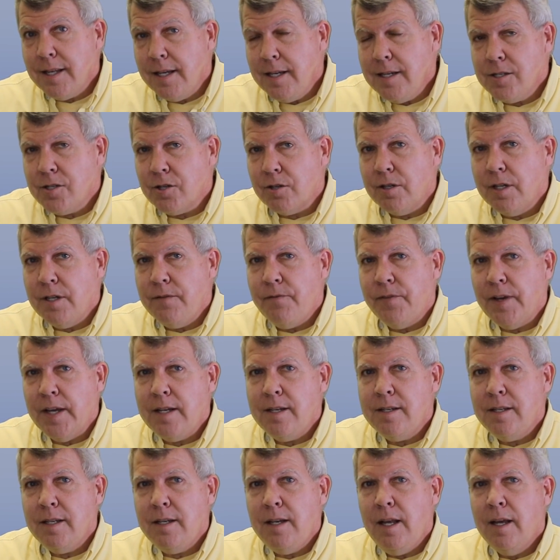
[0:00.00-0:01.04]
things are
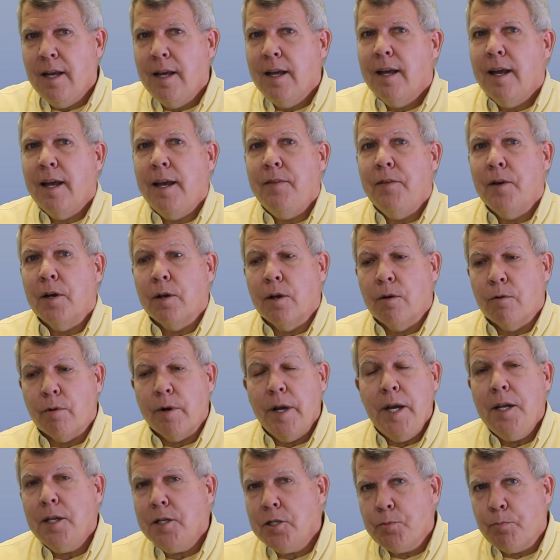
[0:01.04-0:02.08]
invented and the
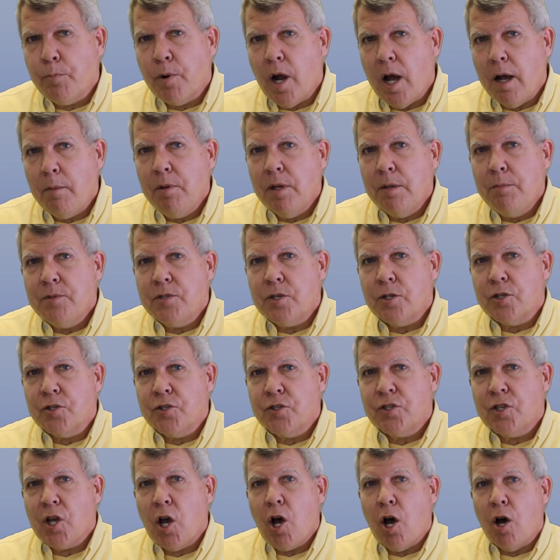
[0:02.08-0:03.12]
greatest problems are
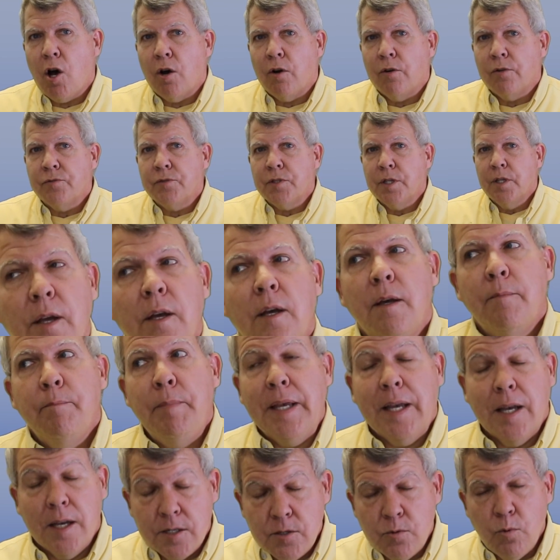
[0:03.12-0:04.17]
solved
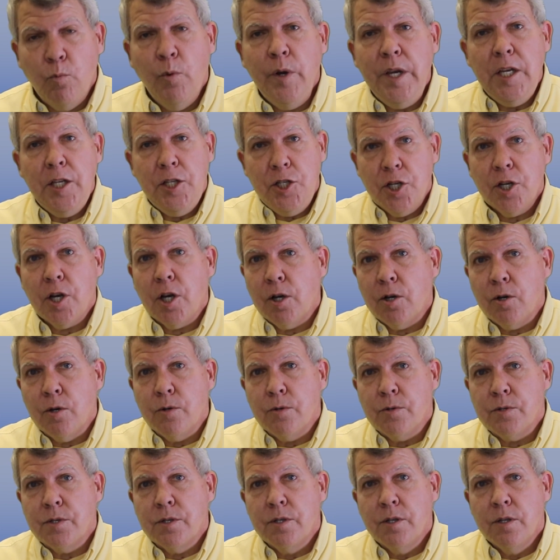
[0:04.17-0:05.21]
because we
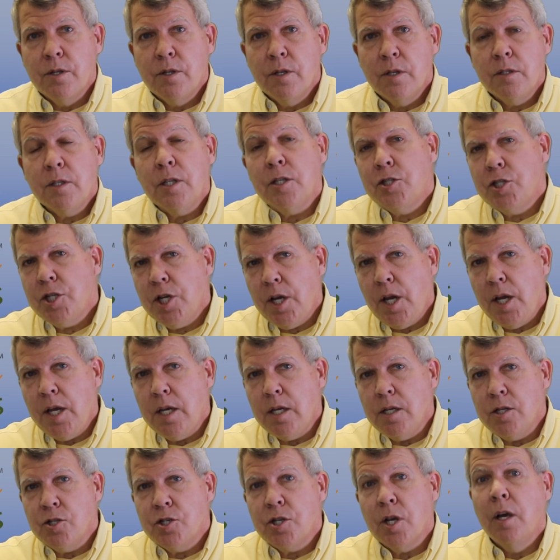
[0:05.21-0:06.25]
chose to
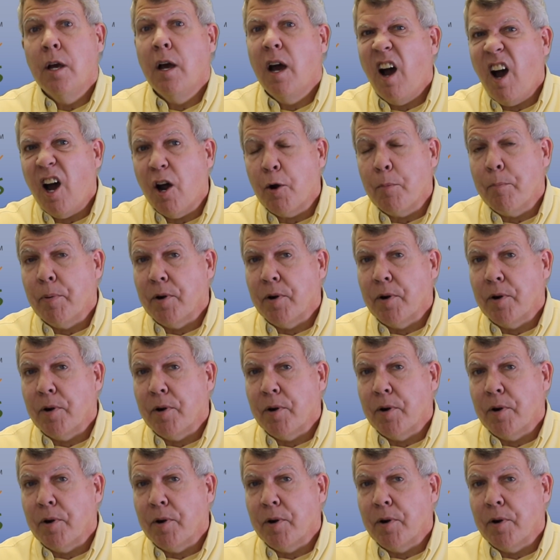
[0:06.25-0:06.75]
change our